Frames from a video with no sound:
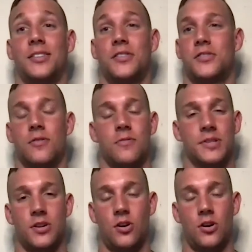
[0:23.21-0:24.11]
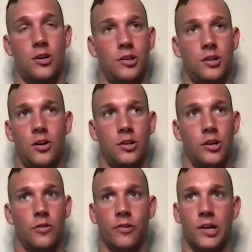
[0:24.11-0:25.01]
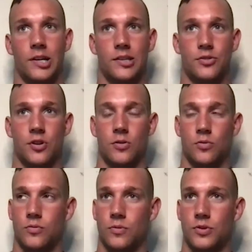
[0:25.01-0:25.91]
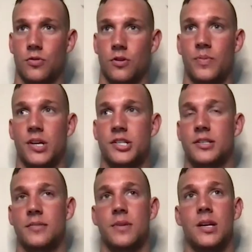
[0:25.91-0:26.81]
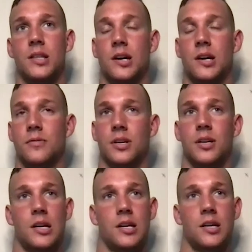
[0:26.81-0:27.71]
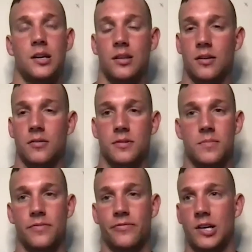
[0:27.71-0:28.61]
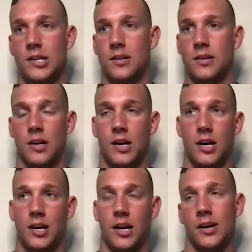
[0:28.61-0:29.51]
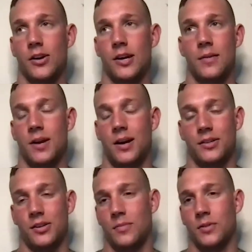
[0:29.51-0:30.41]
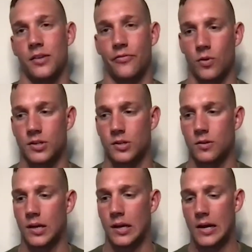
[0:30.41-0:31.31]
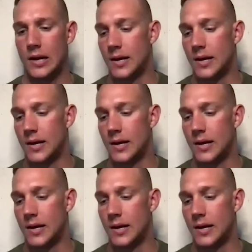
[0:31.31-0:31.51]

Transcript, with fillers: Dude, Troy was all all over it. So when Troy pitched it to me, thought it was a good idea. Thought it was gonna be fun, uh, and I agree. I mean, I, dude, I'm looking forward to it.